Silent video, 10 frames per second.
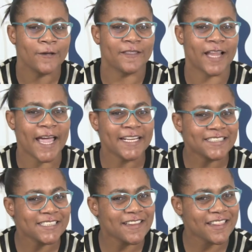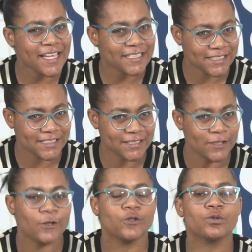1930
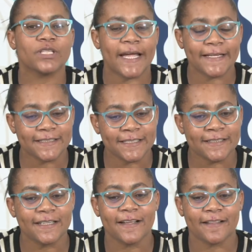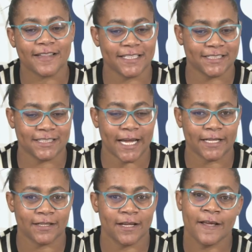to
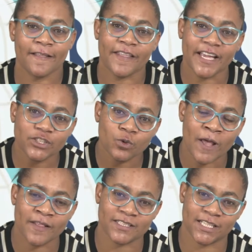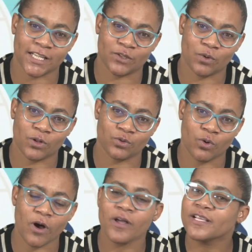1939. That's why the Second World
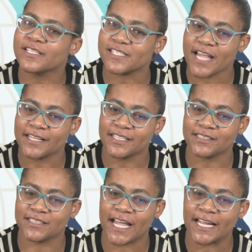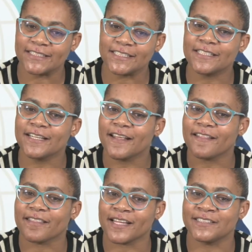War started in
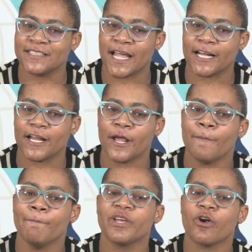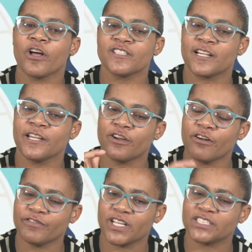1939, because the League
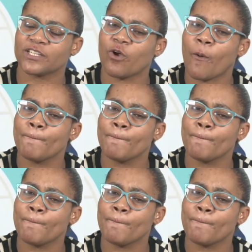of Nations